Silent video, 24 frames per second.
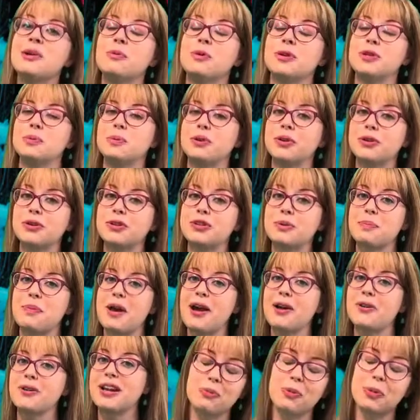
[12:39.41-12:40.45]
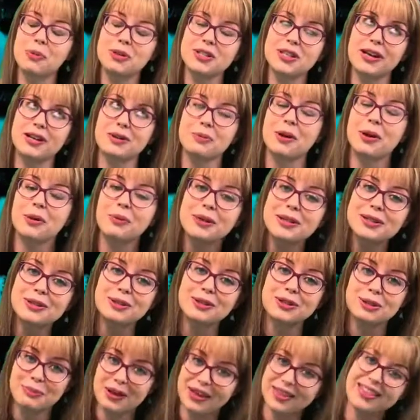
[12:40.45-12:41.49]
which we learned about when we talked about
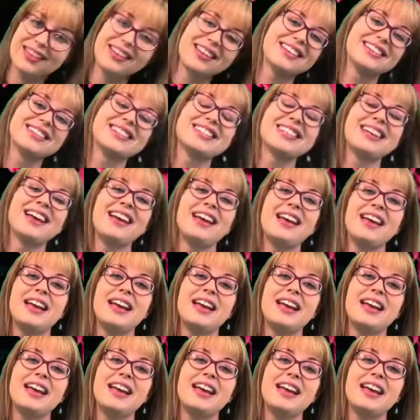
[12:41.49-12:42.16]
research methods,